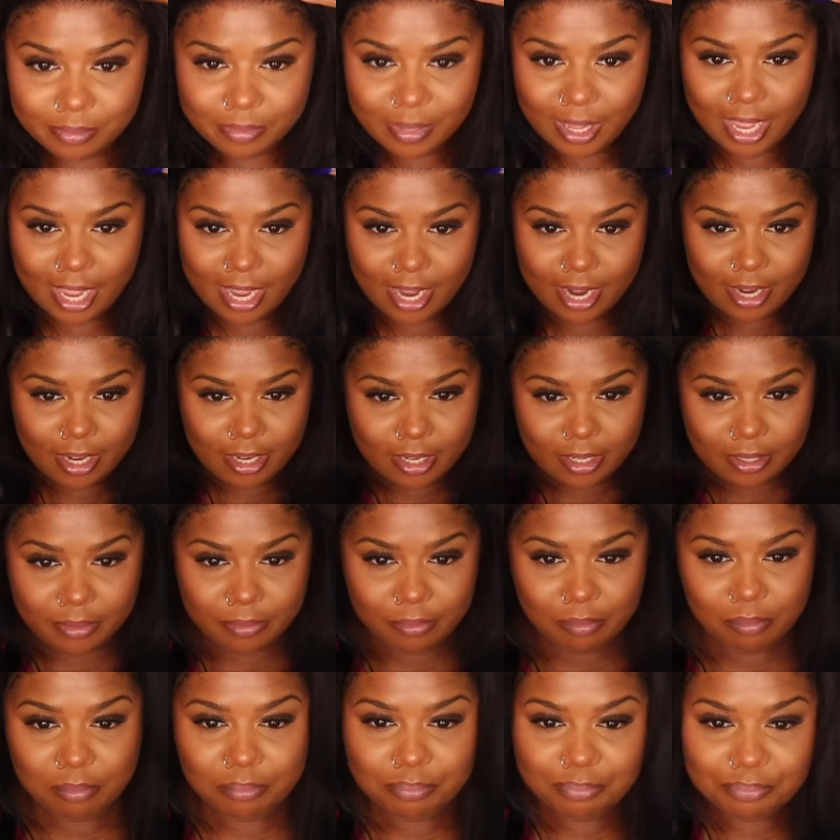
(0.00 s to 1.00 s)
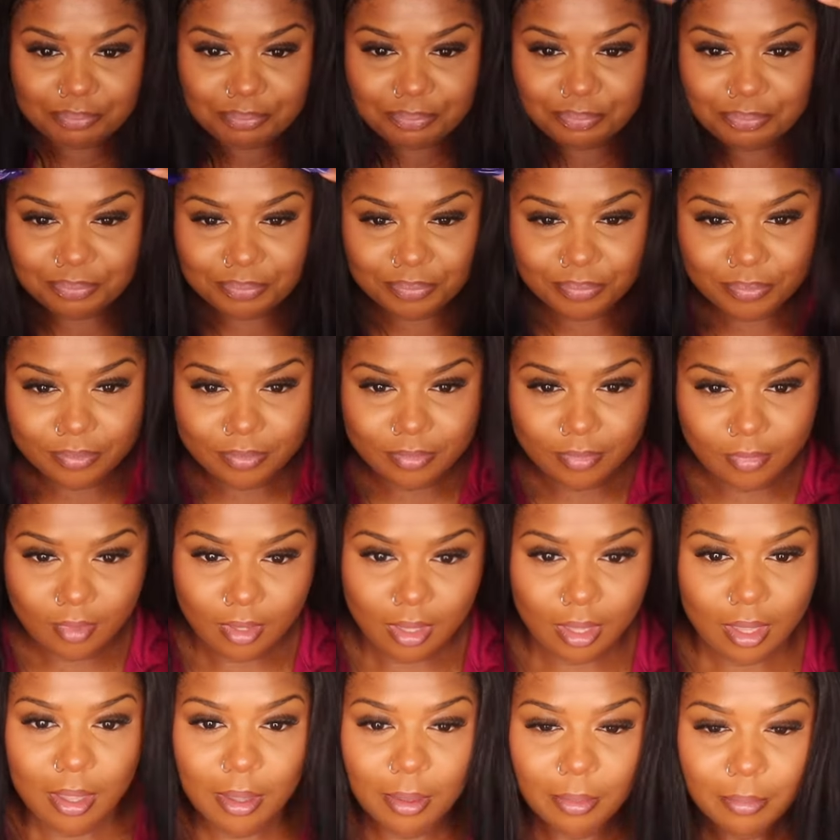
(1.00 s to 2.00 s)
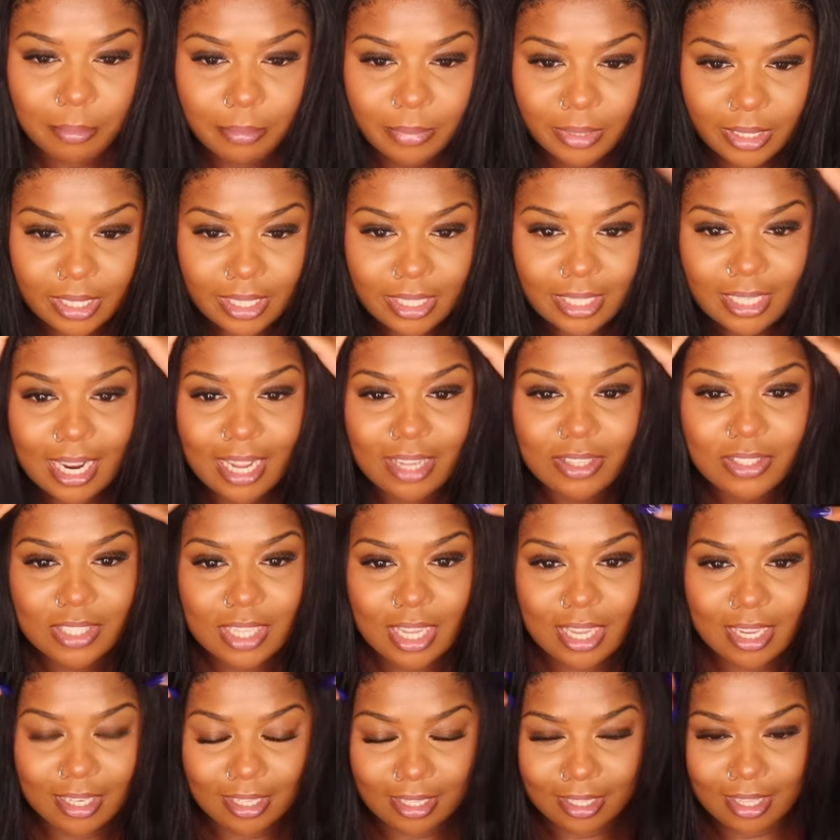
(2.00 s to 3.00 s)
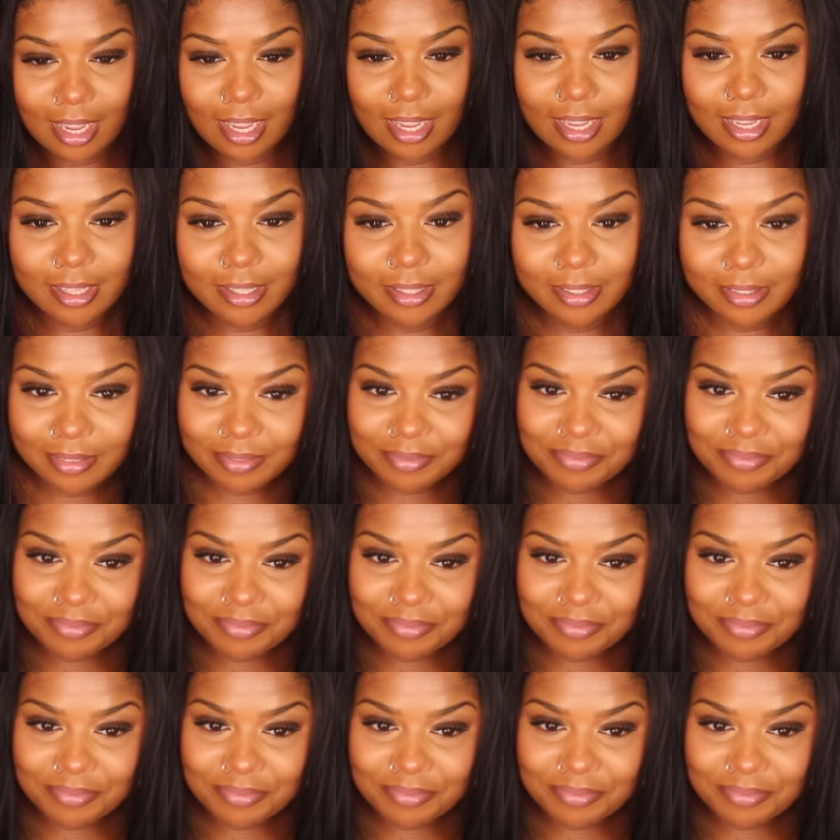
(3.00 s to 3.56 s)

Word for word: hair. But outside of that,